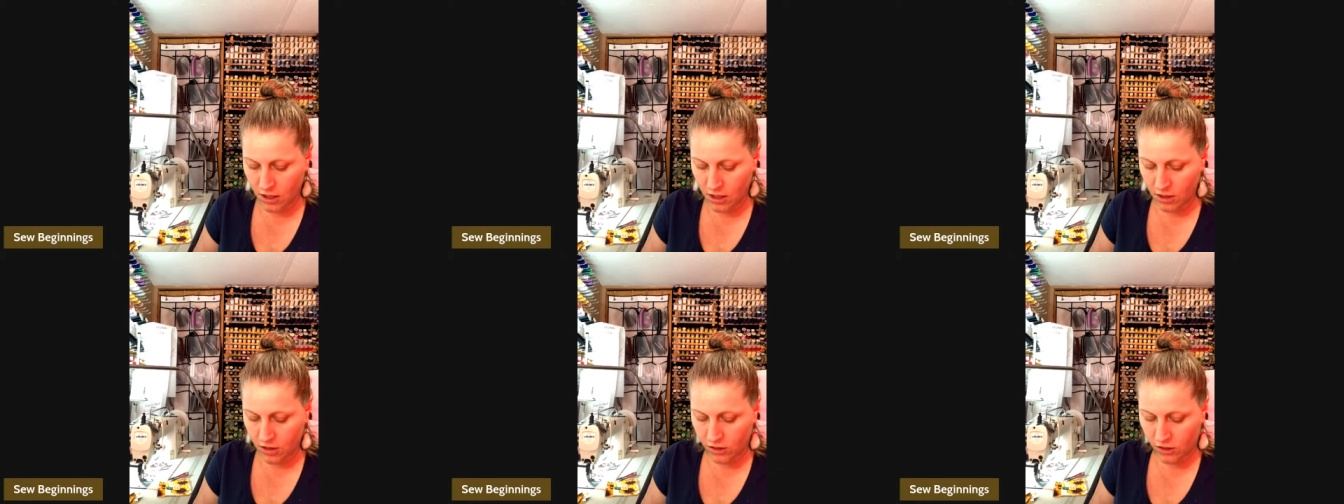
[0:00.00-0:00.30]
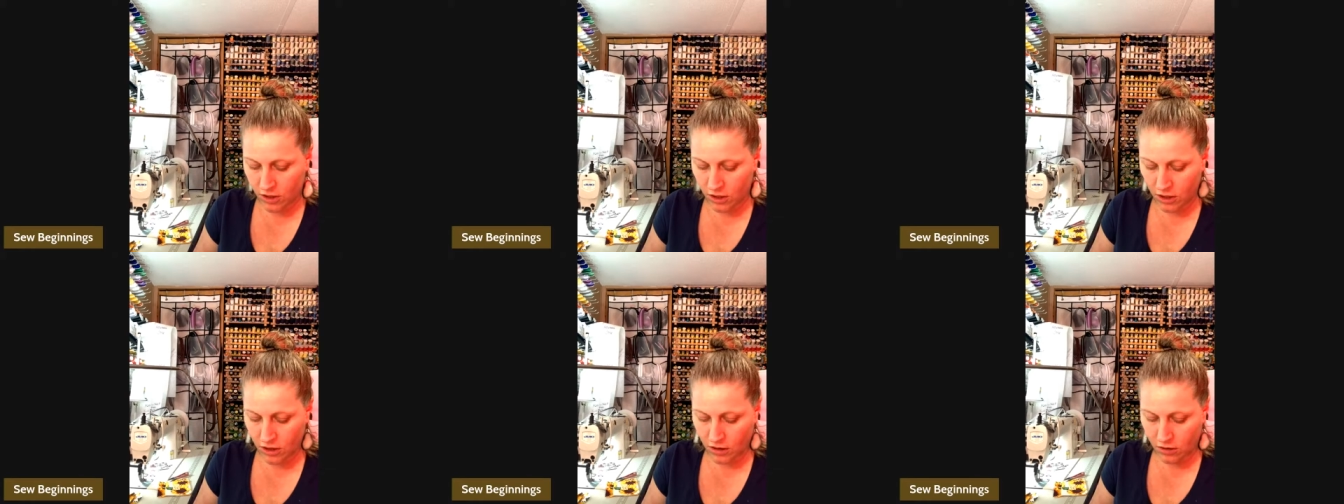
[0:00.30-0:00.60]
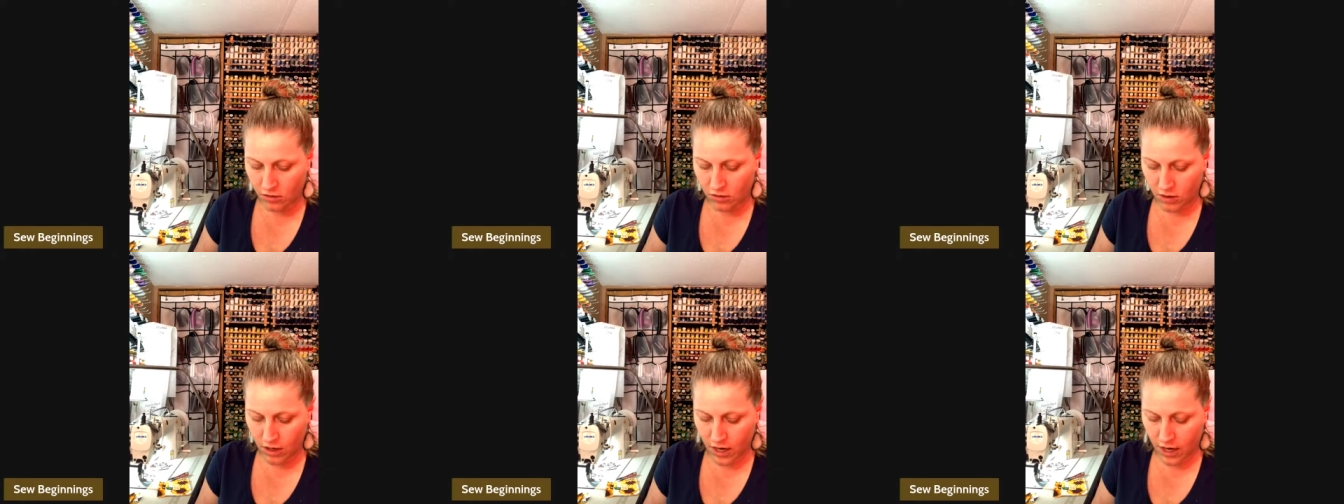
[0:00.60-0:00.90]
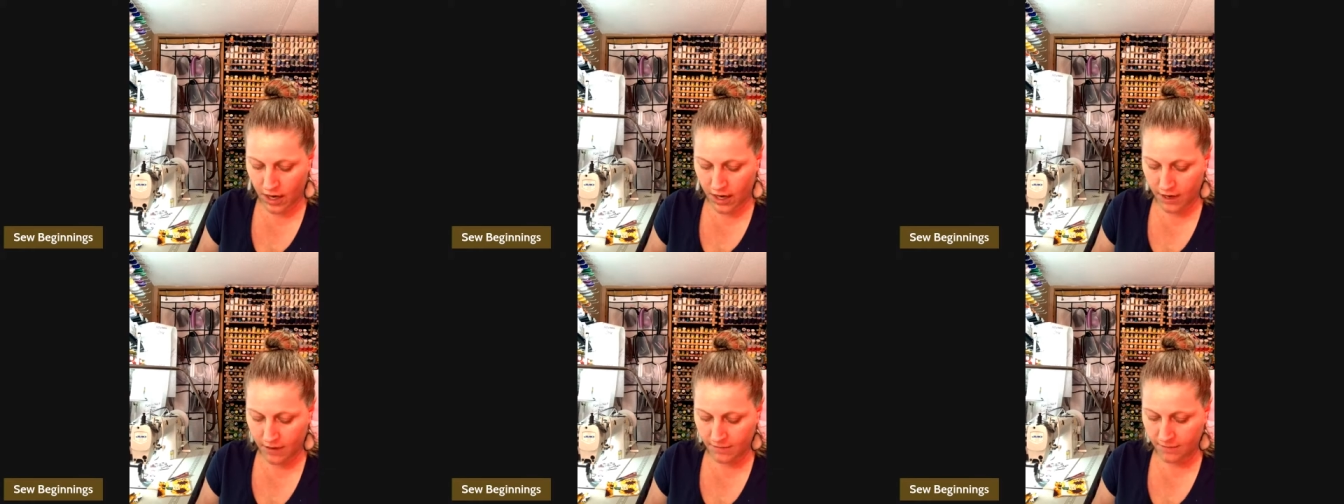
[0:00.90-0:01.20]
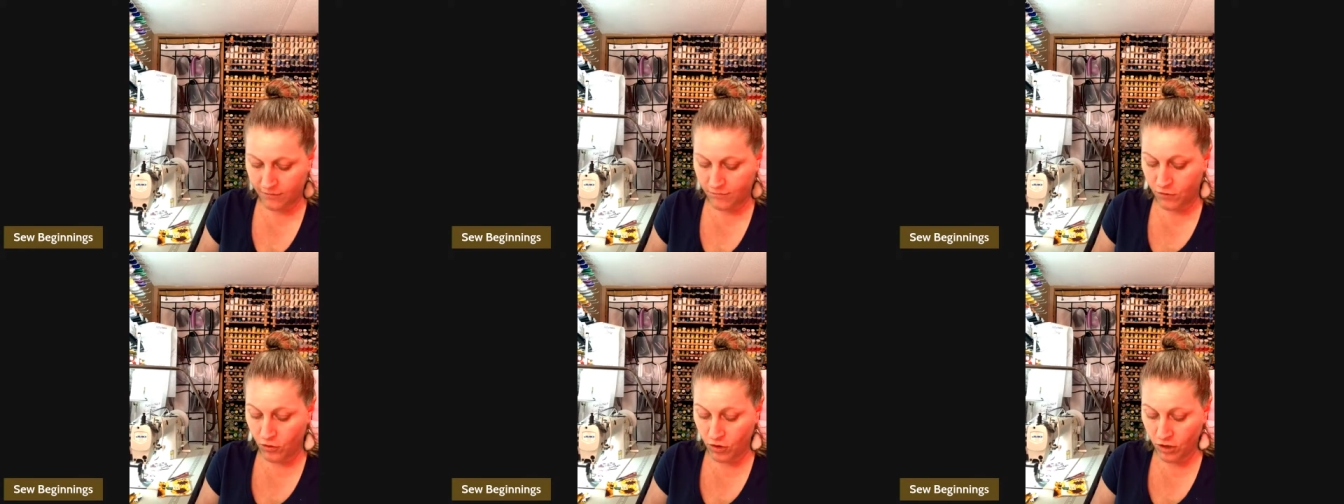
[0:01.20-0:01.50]
So I am
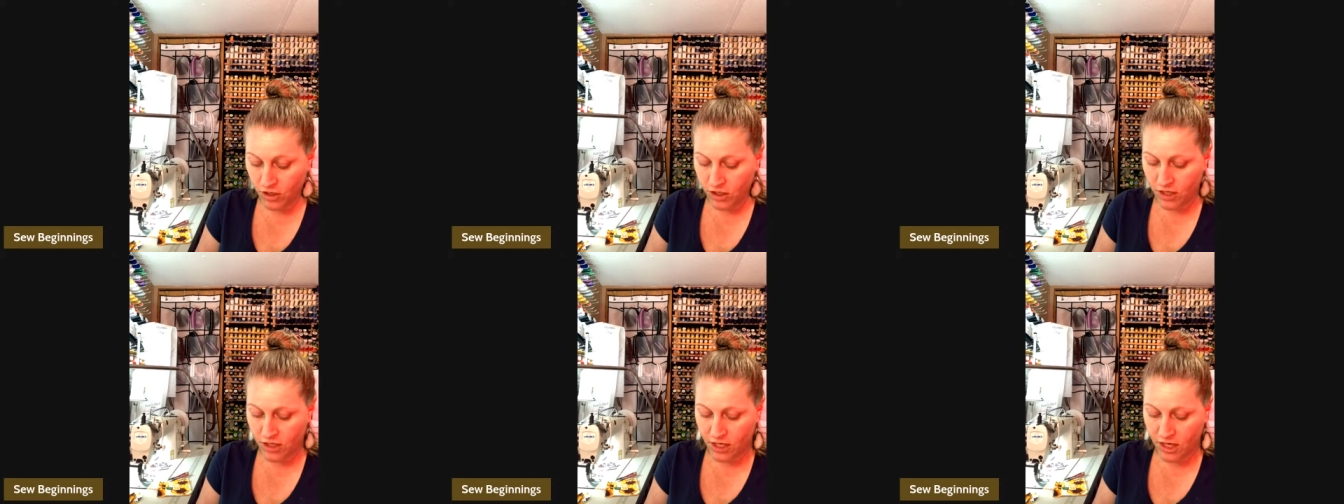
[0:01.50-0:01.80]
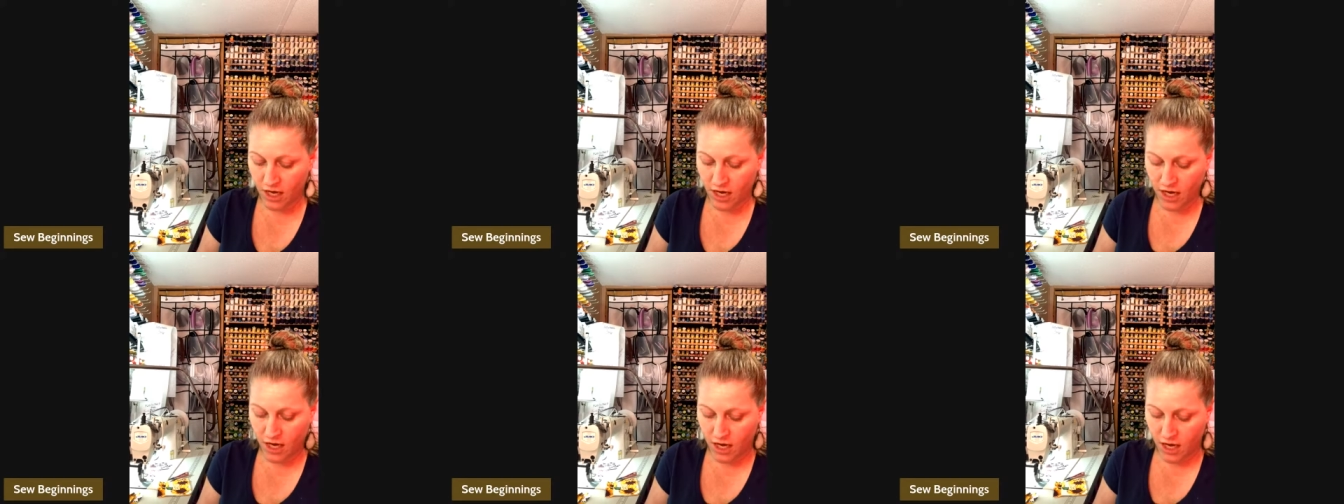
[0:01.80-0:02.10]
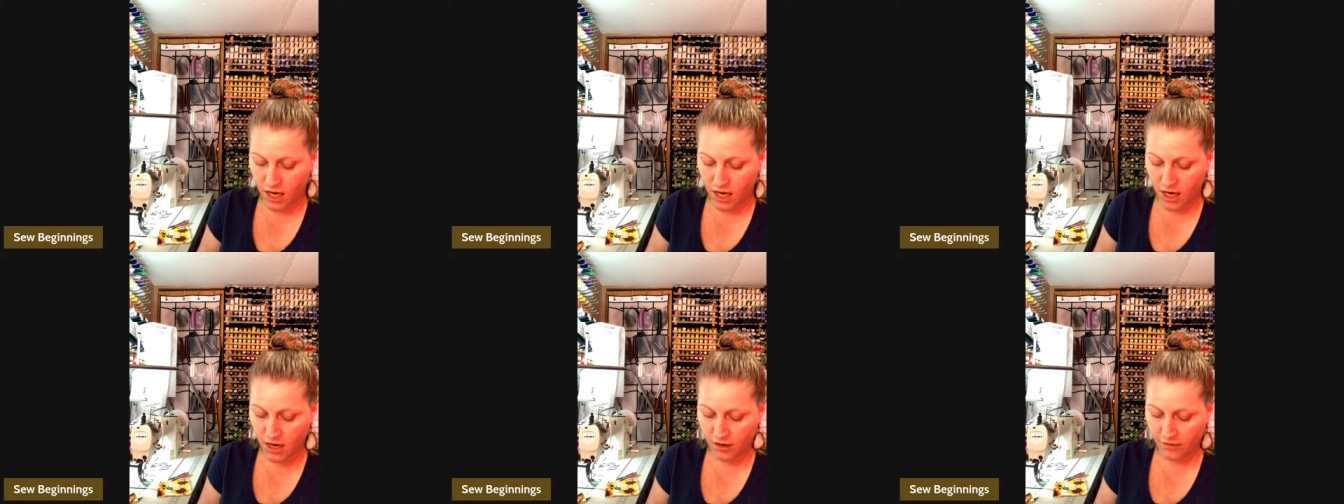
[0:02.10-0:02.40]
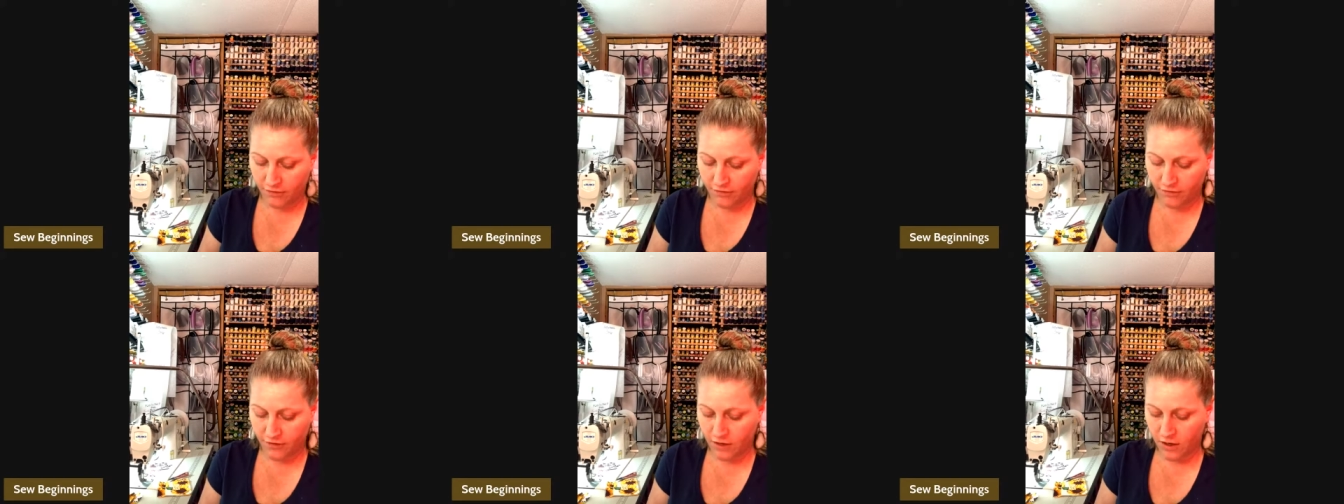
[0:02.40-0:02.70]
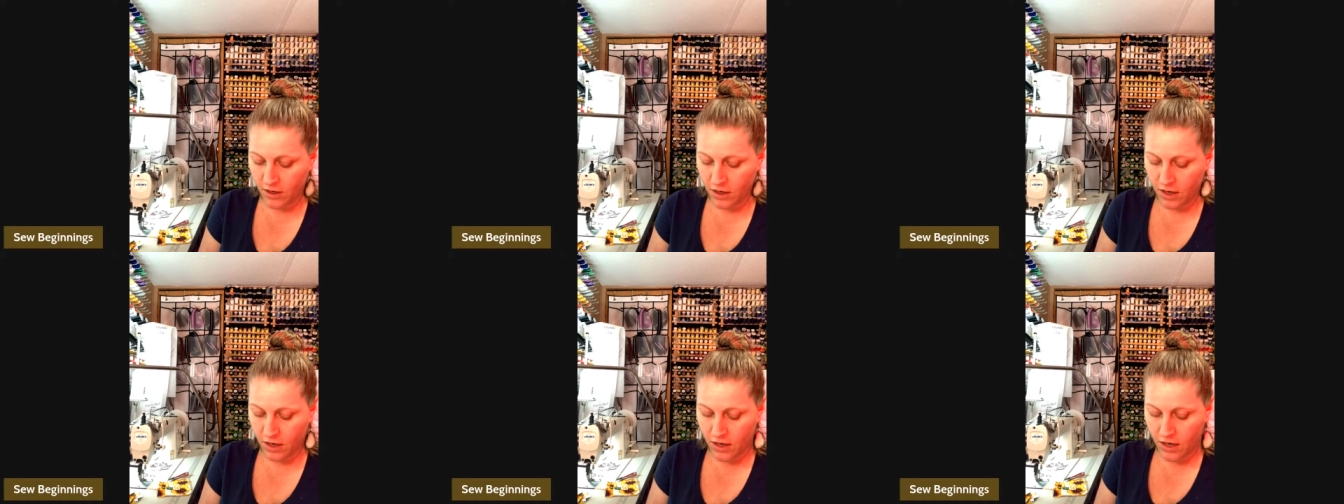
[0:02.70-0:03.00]
fortunate enough
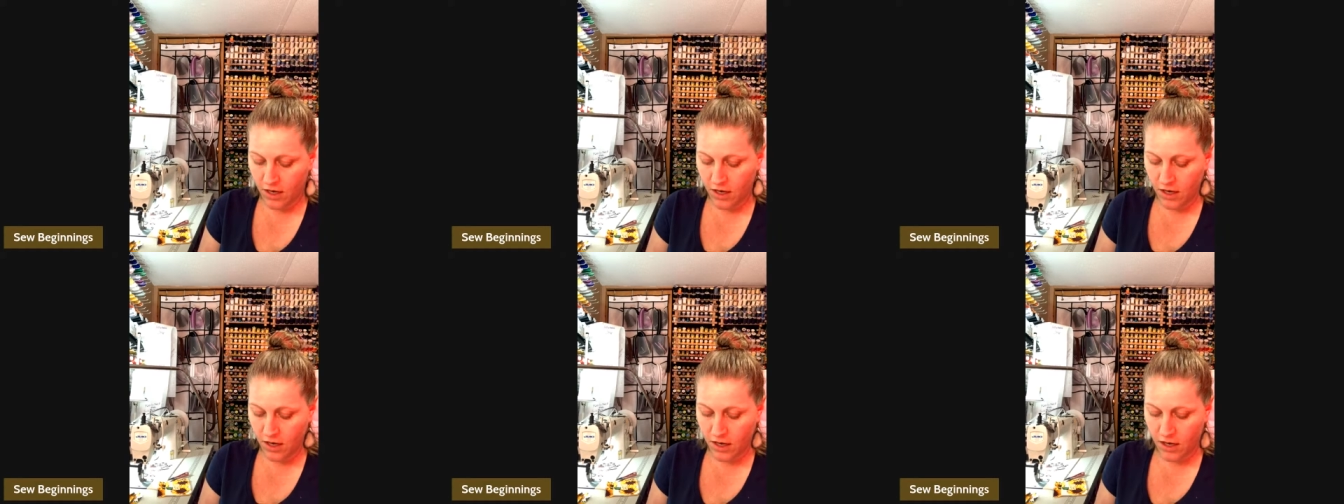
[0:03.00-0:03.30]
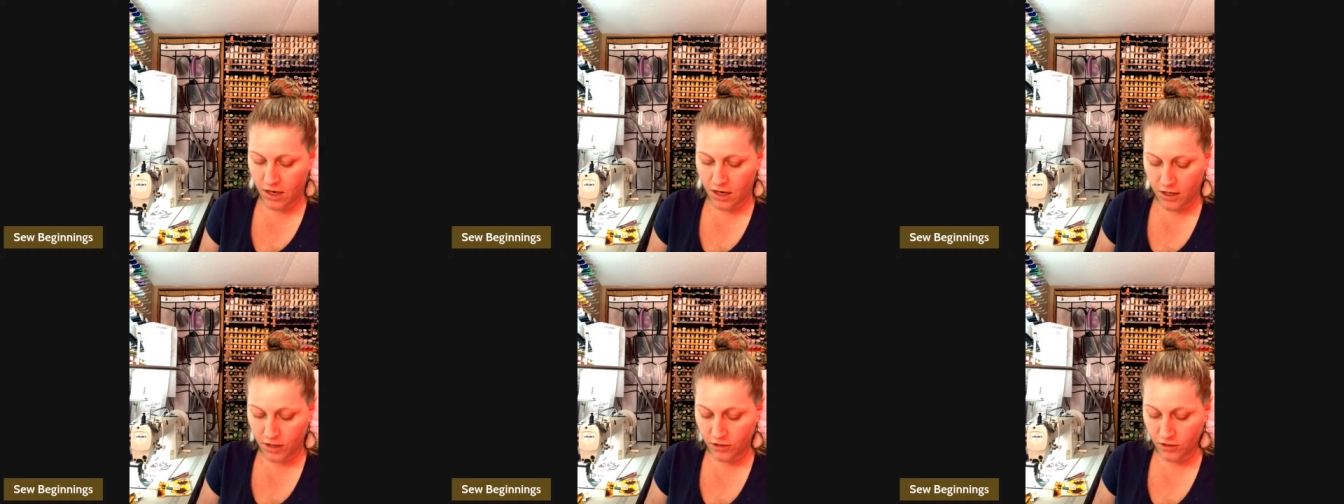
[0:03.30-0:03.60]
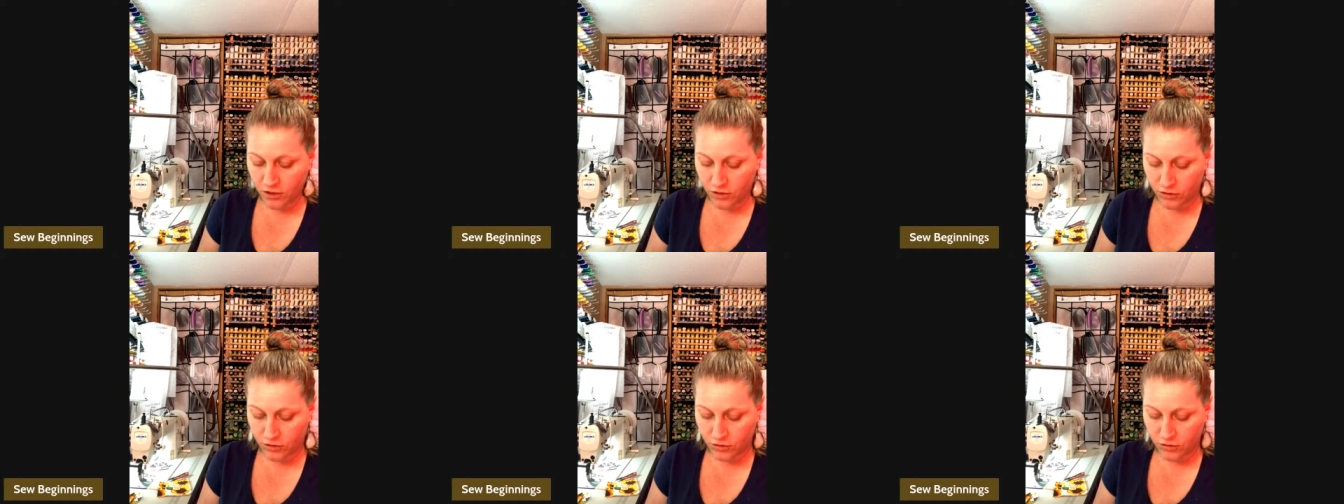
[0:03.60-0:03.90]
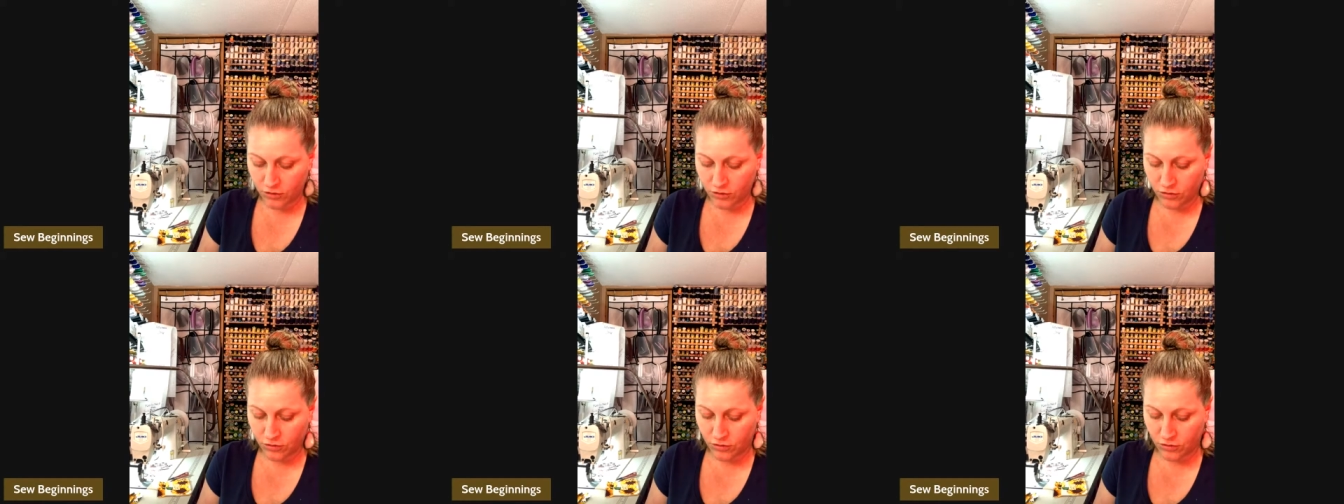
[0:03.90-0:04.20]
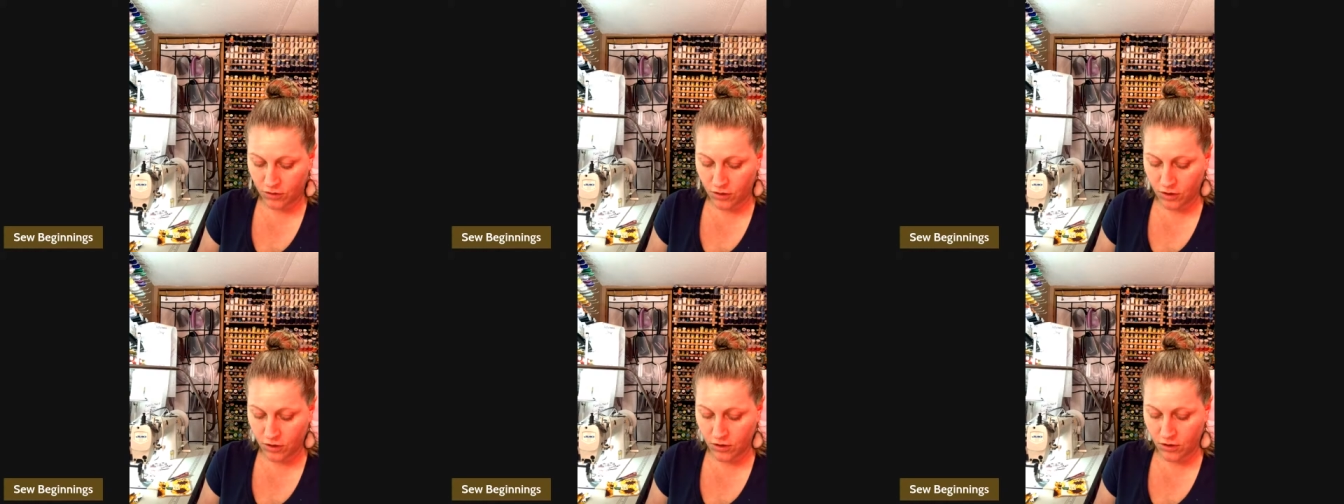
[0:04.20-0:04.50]
to,